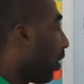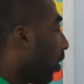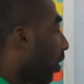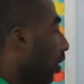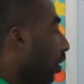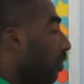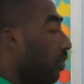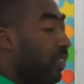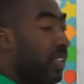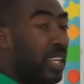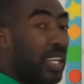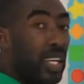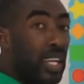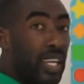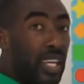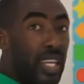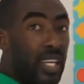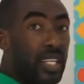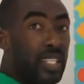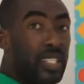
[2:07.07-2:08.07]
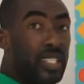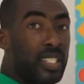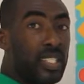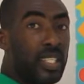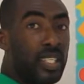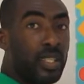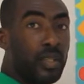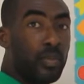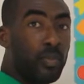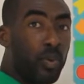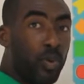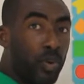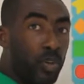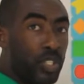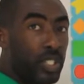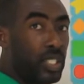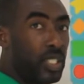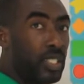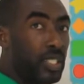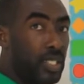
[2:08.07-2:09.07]
of the 8
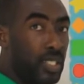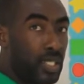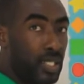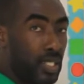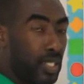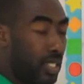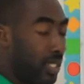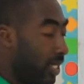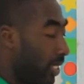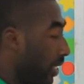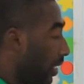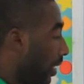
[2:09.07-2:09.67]
portions.